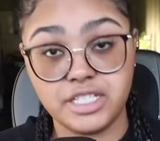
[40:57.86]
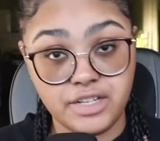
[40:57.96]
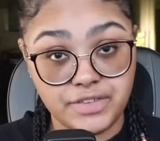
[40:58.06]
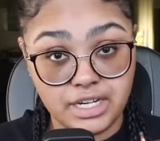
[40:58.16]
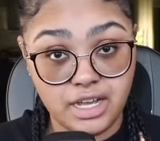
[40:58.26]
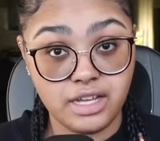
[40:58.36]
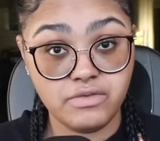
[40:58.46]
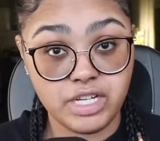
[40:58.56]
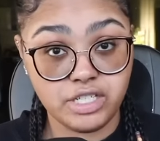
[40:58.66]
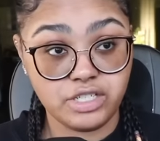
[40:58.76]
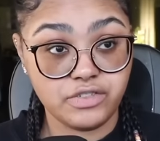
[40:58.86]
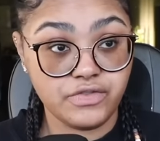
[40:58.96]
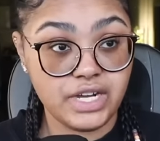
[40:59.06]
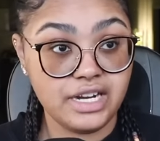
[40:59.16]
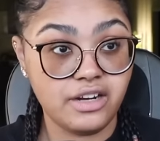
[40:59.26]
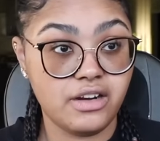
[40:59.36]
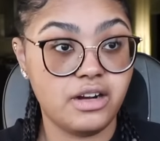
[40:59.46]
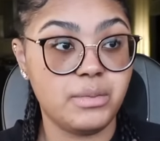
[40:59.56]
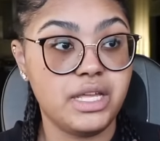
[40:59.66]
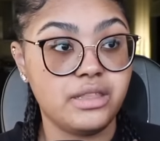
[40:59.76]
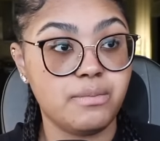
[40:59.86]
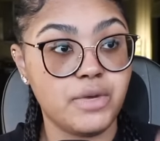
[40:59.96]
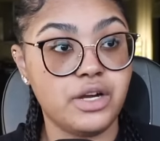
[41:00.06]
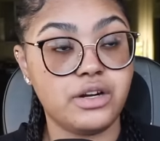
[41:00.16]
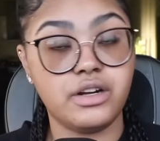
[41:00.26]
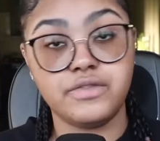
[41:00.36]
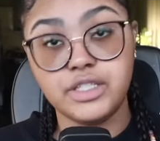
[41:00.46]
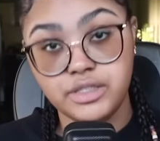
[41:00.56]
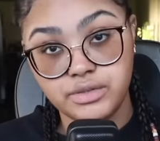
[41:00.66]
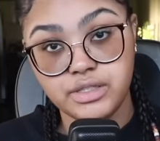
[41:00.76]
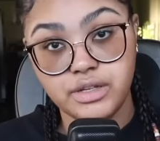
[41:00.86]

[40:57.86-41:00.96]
of an unregistered firearm and the murder of the dude in the